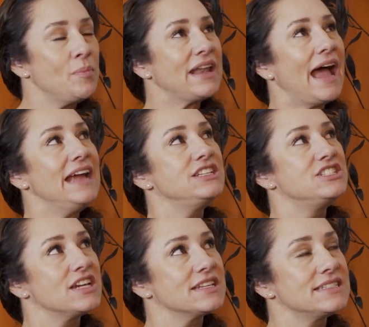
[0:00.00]
but I
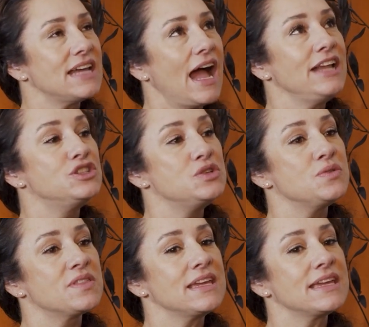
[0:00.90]

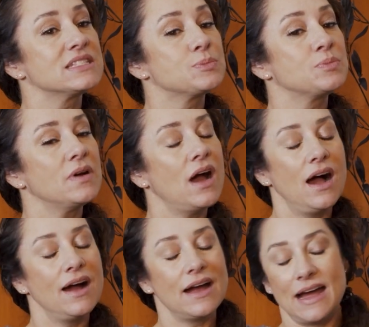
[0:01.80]
do think
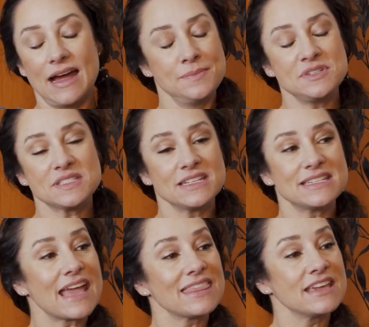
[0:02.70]
I'm just going to
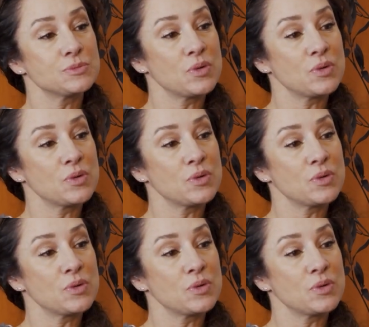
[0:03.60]
say, I think it's